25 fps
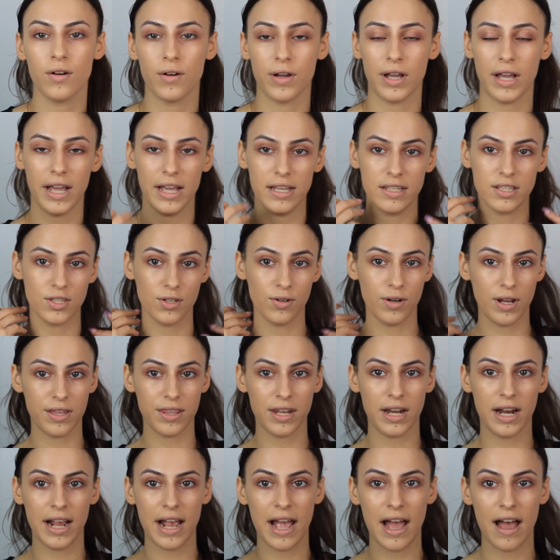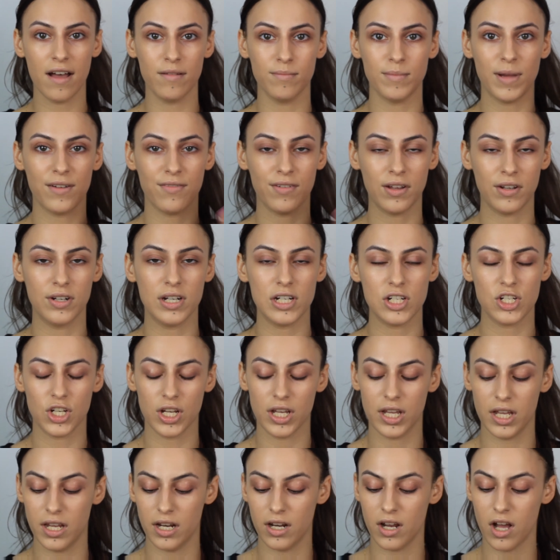Okay, so now that I have my
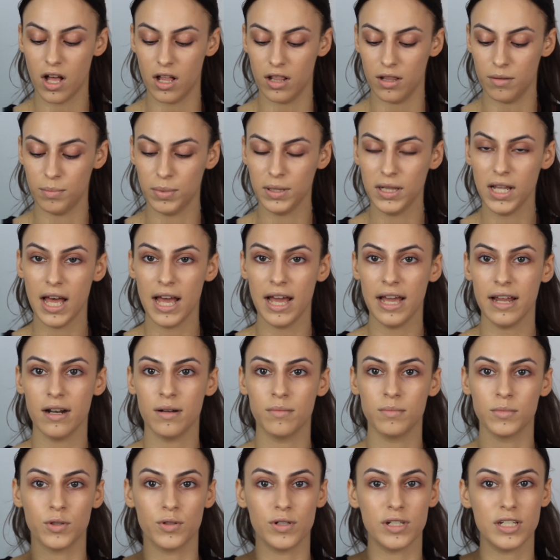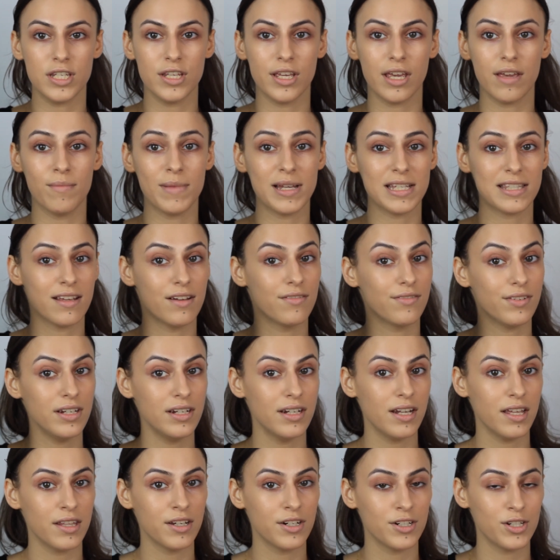foundation all applied, I'm going to give myself
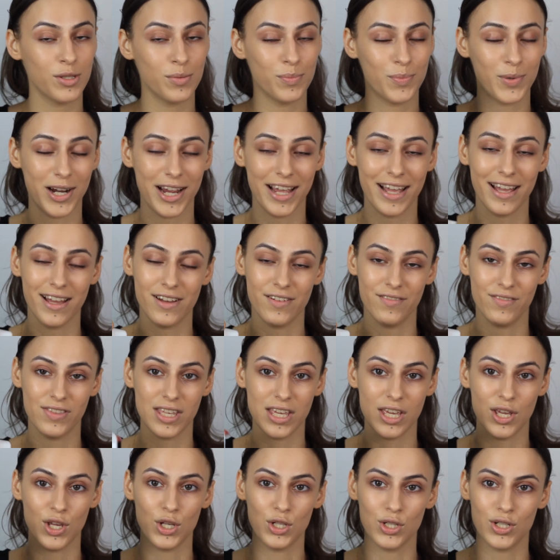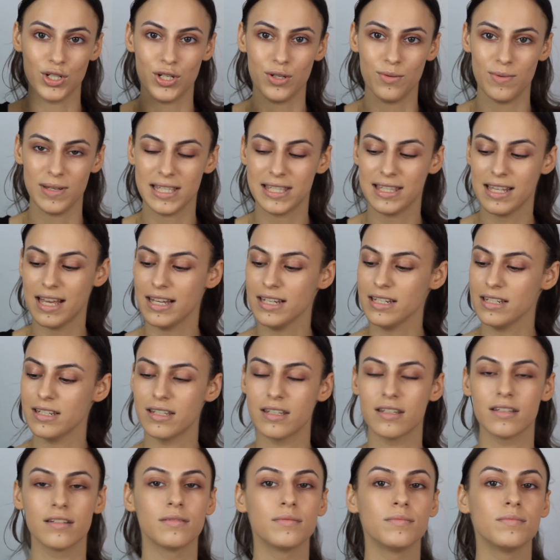another spray of the Dewy
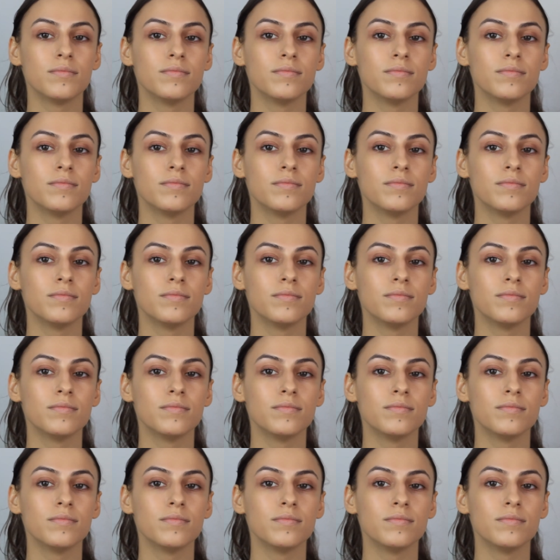Set.